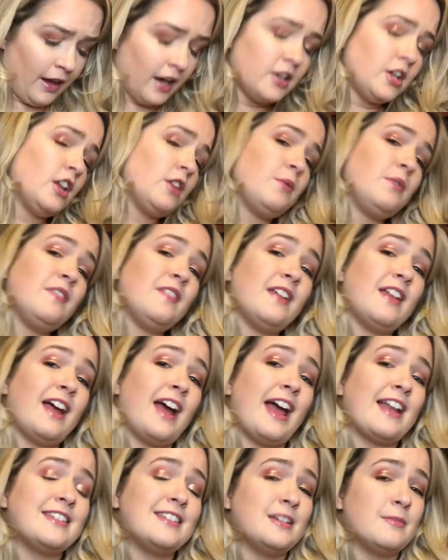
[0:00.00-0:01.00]
Another one that
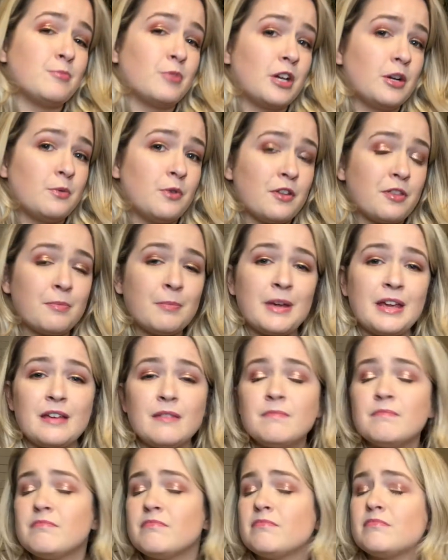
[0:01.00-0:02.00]
I didn't bring with
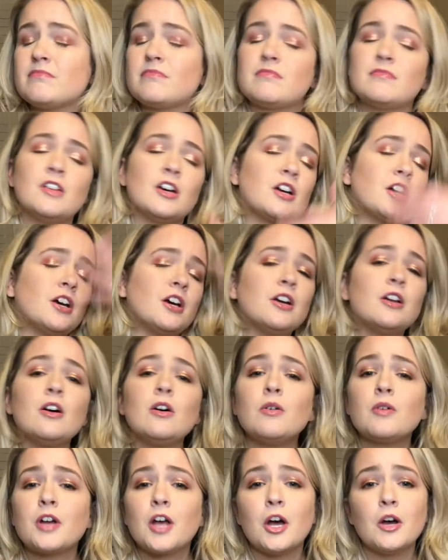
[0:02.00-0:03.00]
me, the good
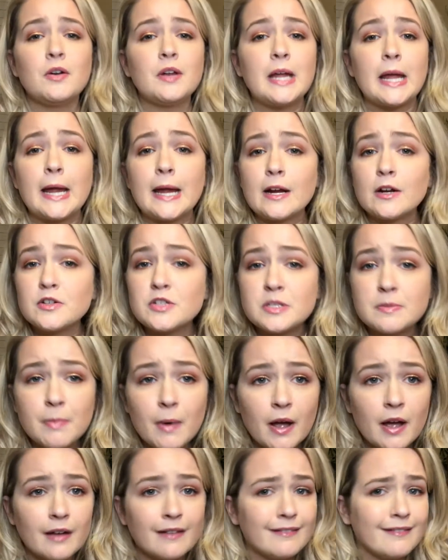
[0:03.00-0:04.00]
old Coty
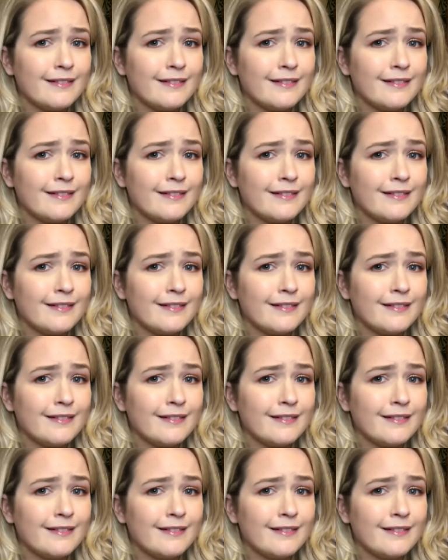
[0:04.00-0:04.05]
Airspun.